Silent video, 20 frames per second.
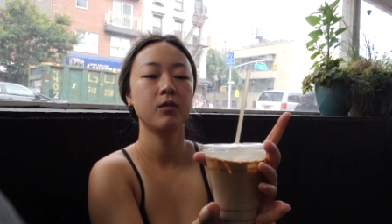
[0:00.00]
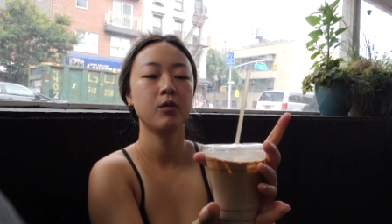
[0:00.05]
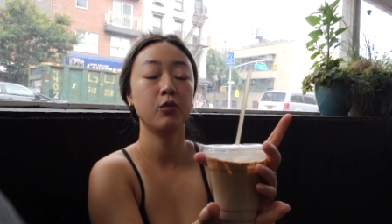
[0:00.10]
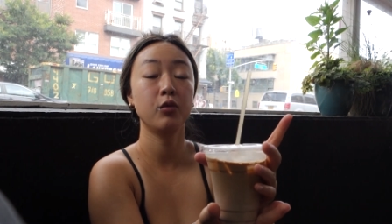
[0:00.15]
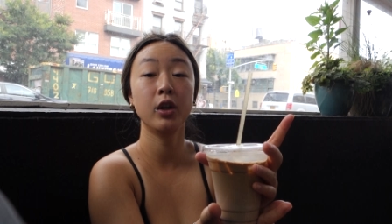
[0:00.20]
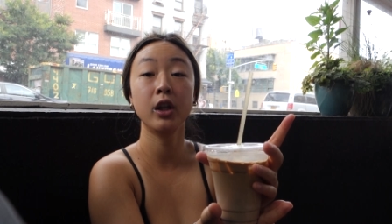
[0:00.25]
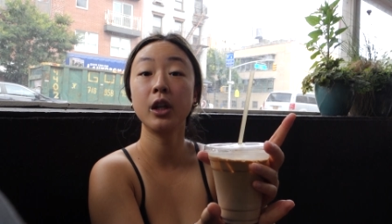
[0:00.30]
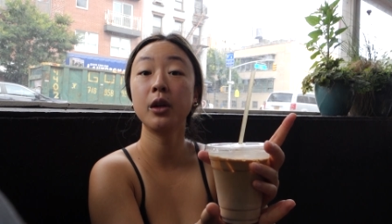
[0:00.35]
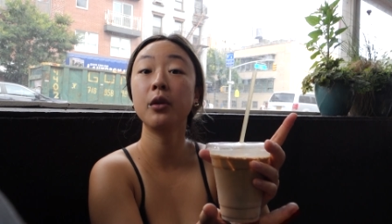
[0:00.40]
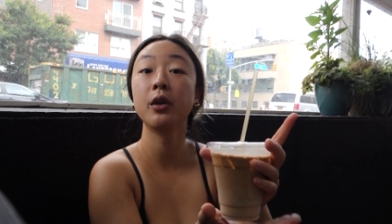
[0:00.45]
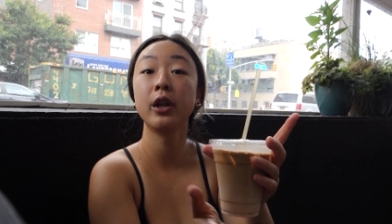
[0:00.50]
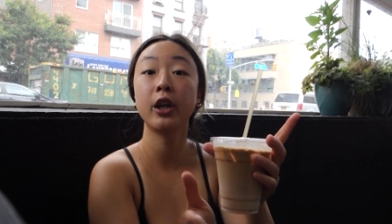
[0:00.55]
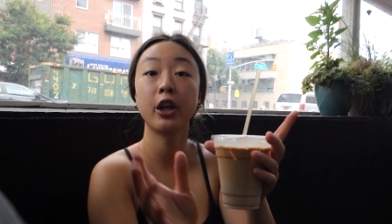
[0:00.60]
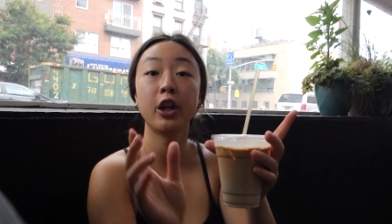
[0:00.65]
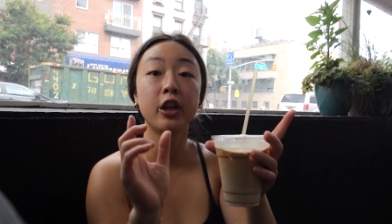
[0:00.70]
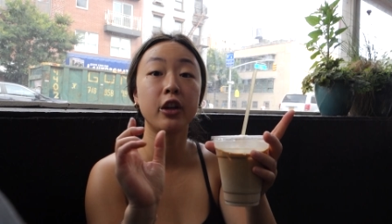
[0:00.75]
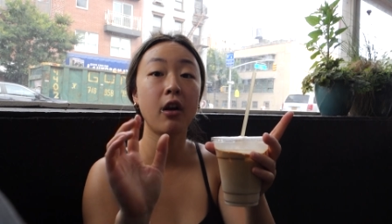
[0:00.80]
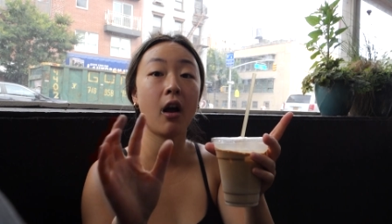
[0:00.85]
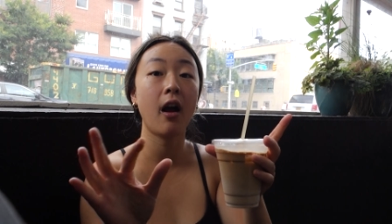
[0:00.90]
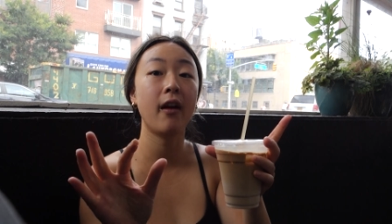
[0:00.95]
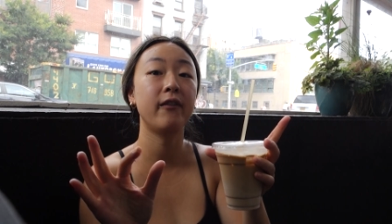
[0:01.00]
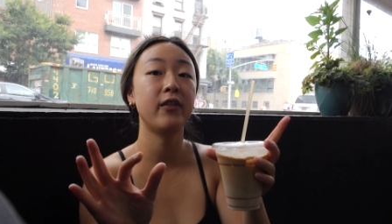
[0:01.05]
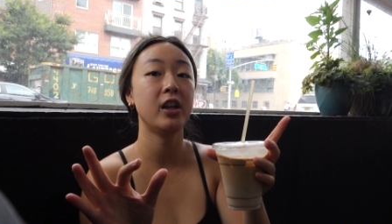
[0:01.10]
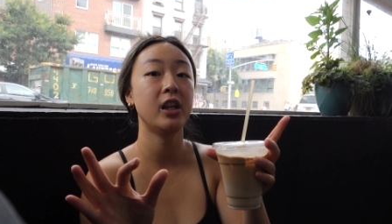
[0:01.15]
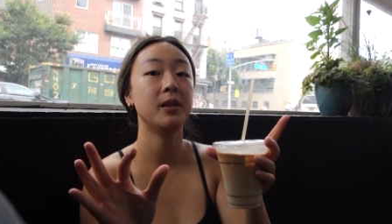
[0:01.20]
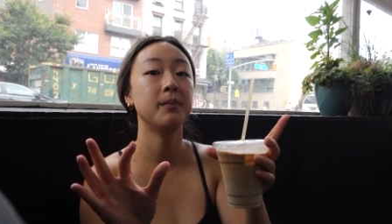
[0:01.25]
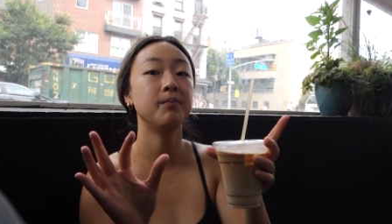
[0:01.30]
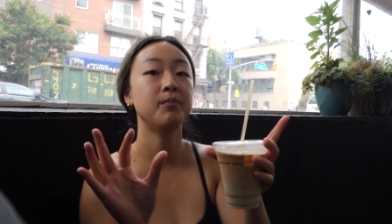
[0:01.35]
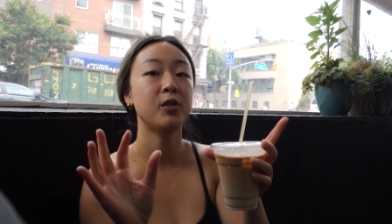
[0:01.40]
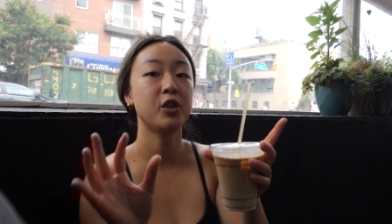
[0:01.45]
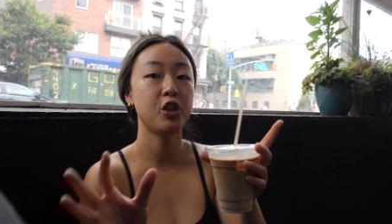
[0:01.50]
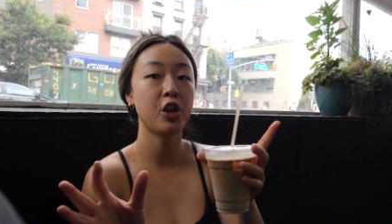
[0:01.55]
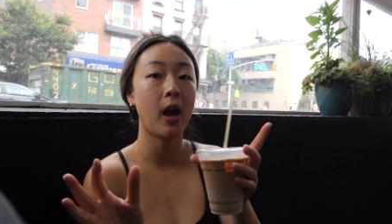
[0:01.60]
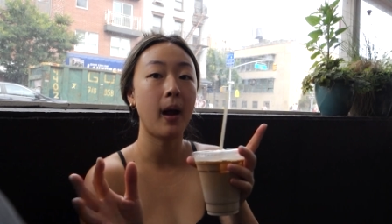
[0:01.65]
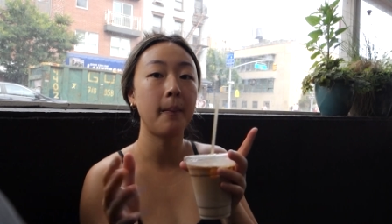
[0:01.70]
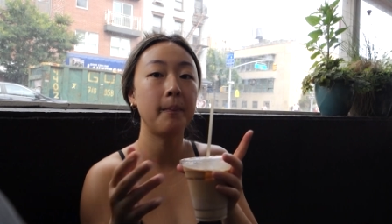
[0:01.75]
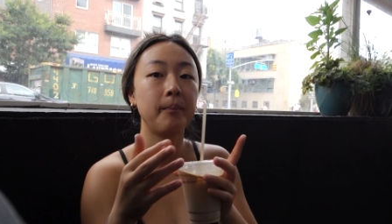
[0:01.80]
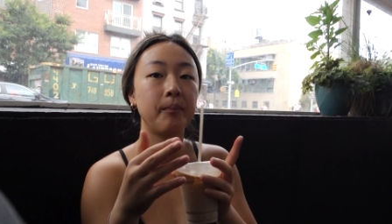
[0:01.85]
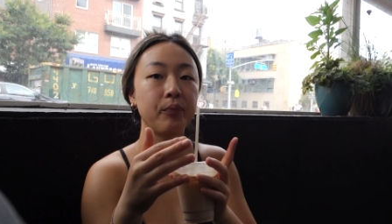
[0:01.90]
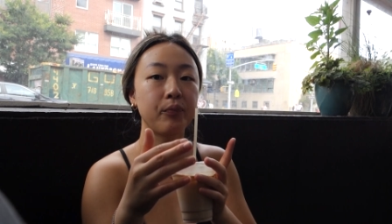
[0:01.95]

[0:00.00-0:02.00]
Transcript: really, really good coffee shop.